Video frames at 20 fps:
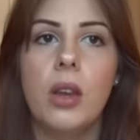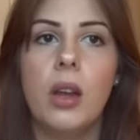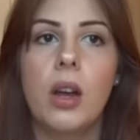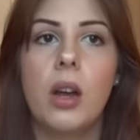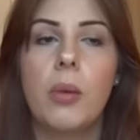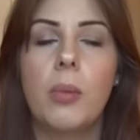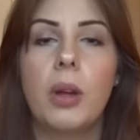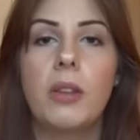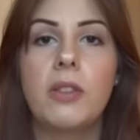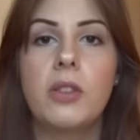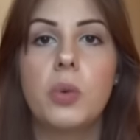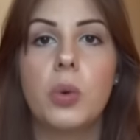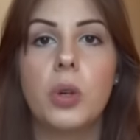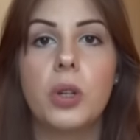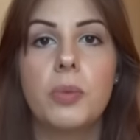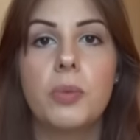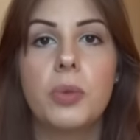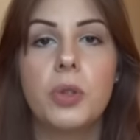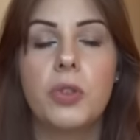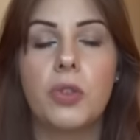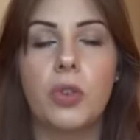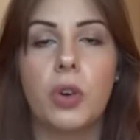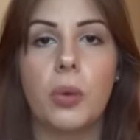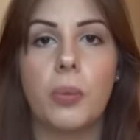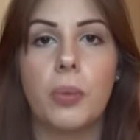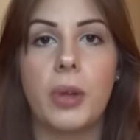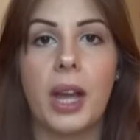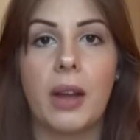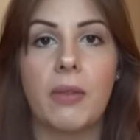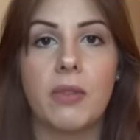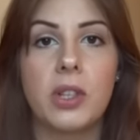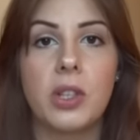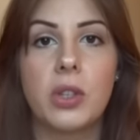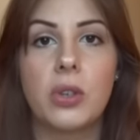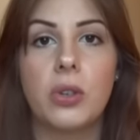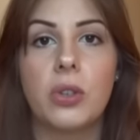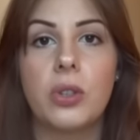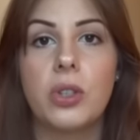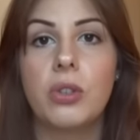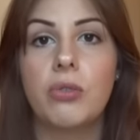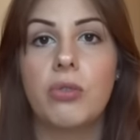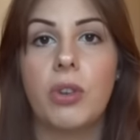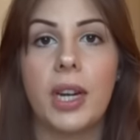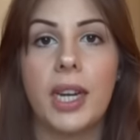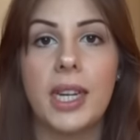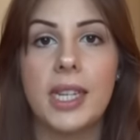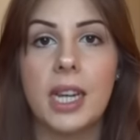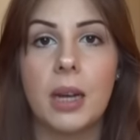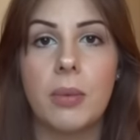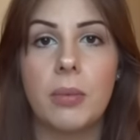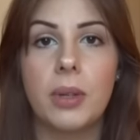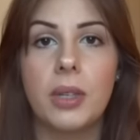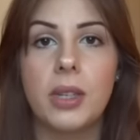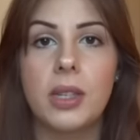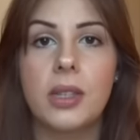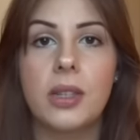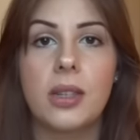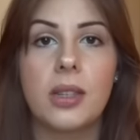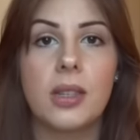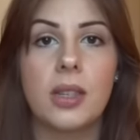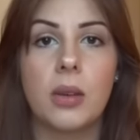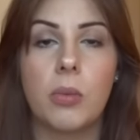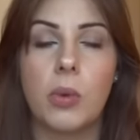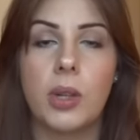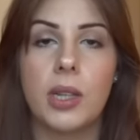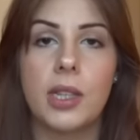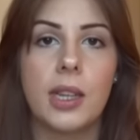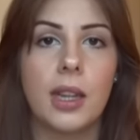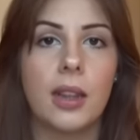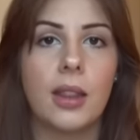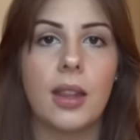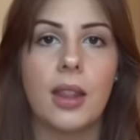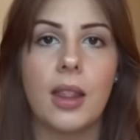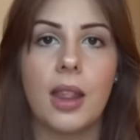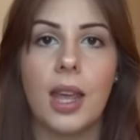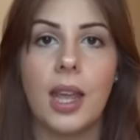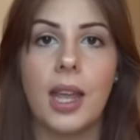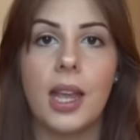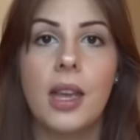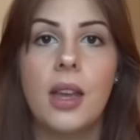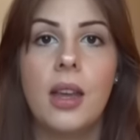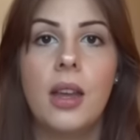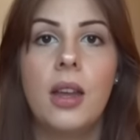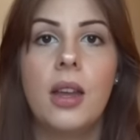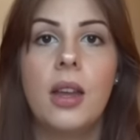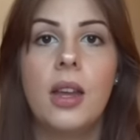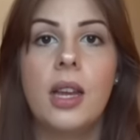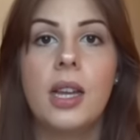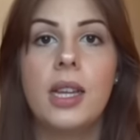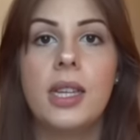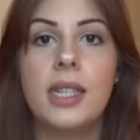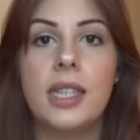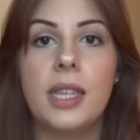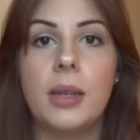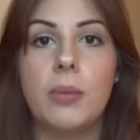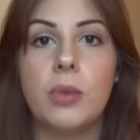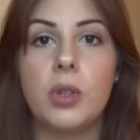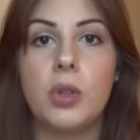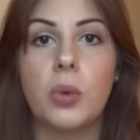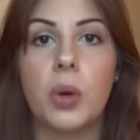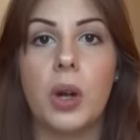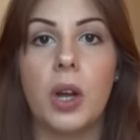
Um, I swapped from Gaviscon to Rennie tablets because someone said that they seem to